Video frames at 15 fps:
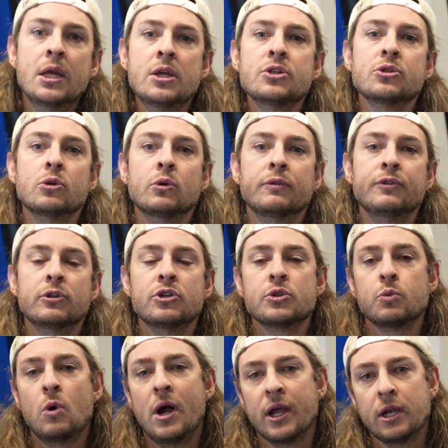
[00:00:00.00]
So if you're
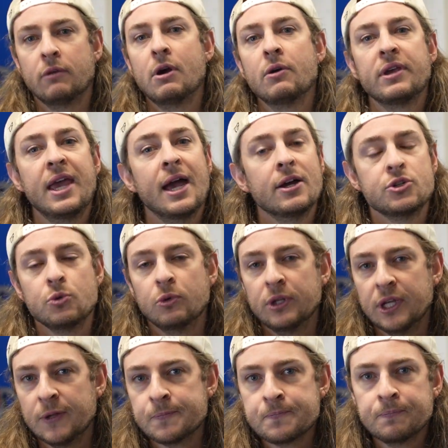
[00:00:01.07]
just walking around
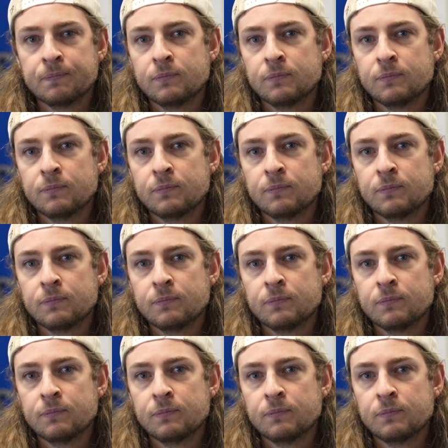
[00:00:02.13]
casually,